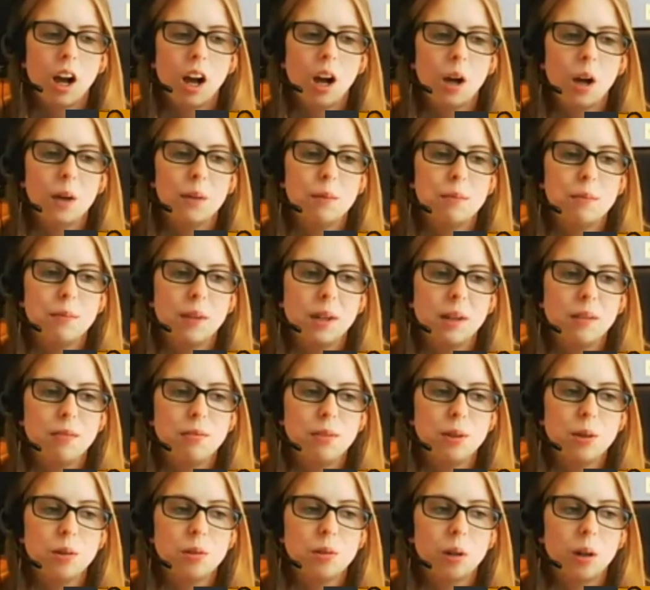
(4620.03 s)

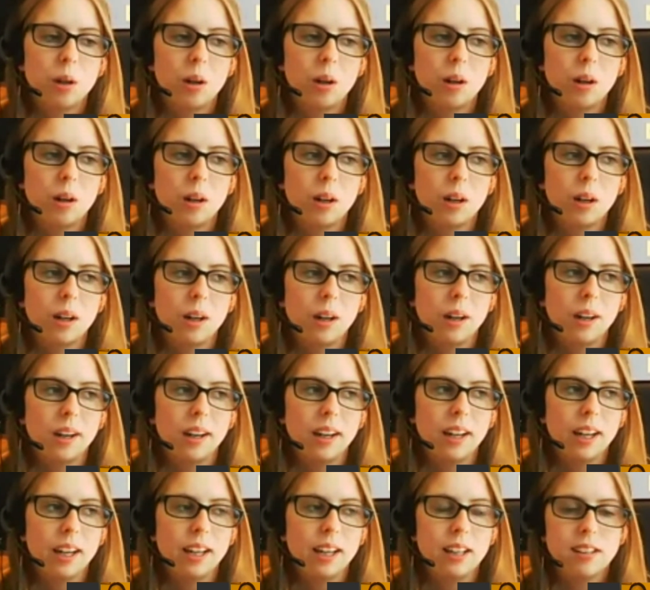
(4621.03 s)
If you
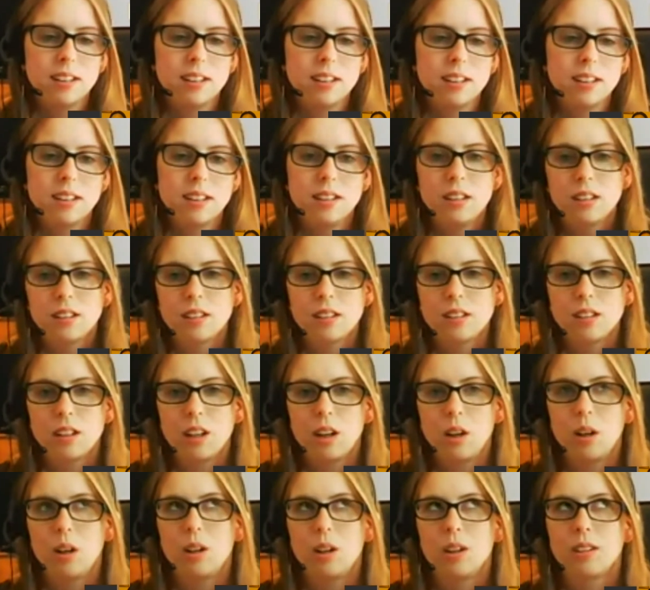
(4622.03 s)
are 18
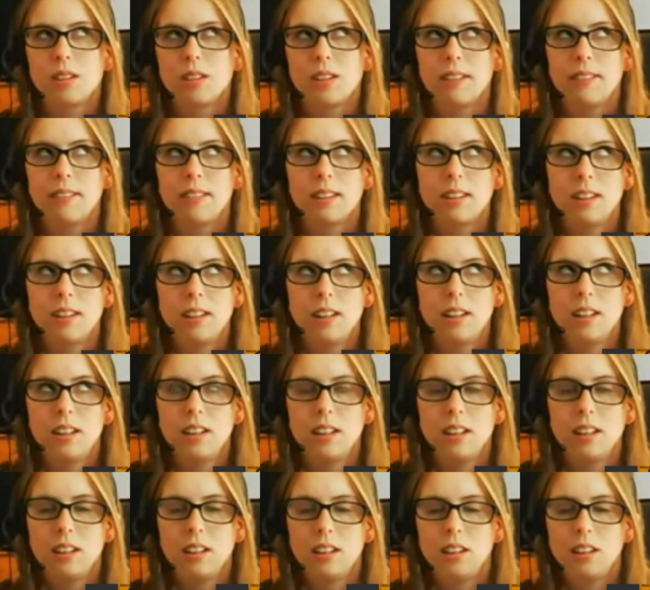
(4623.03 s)
years or 17